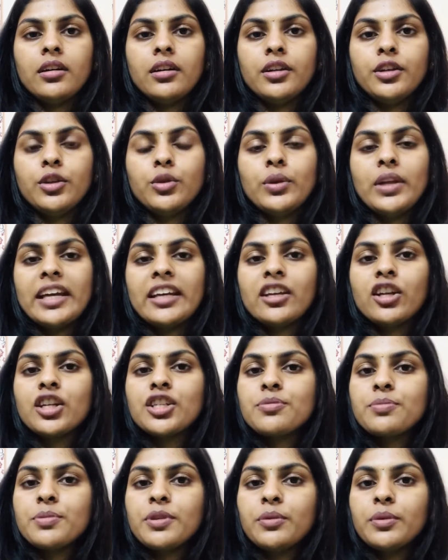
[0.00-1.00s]
you'll
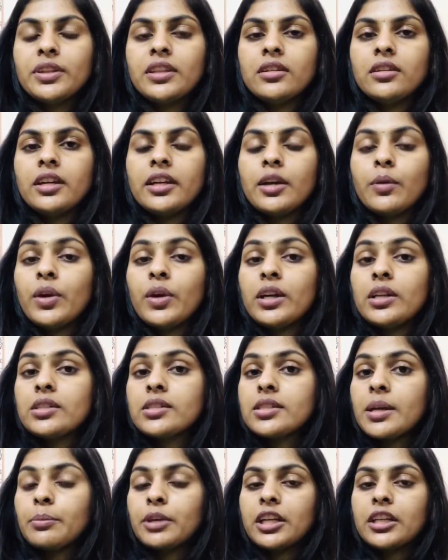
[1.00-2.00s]
encourage me with the,
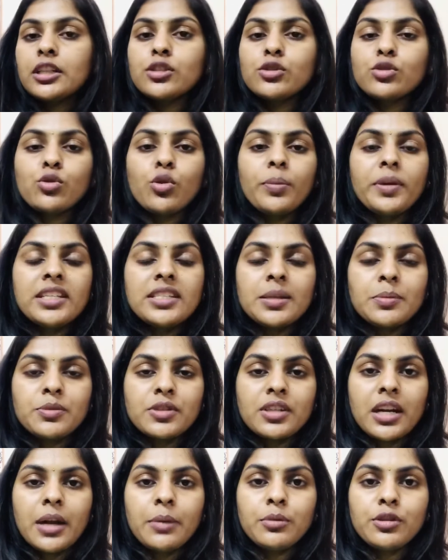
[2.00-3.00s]
nowadays I'm getting so many
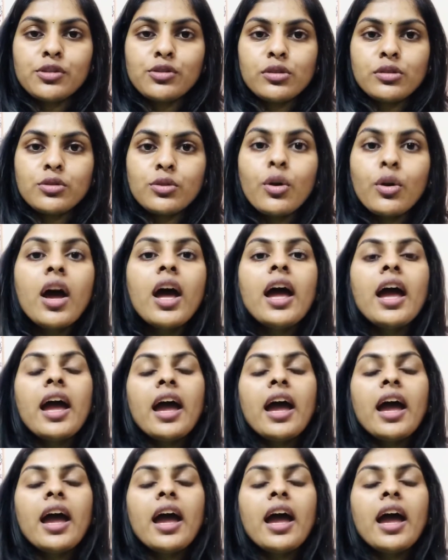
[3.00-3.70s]
subscribers also.